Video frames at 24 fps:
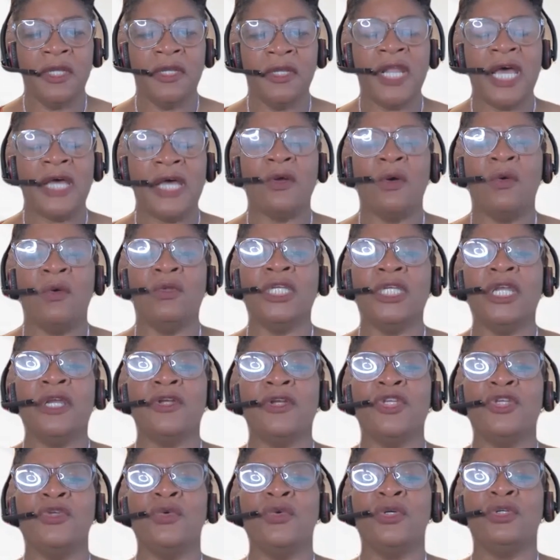Not only are
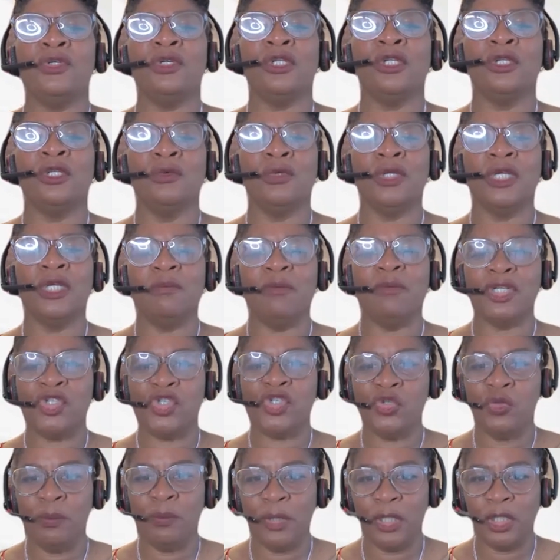you included,
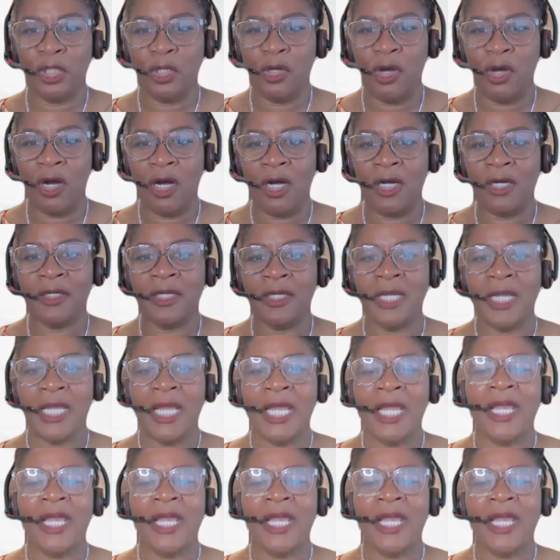but you belong.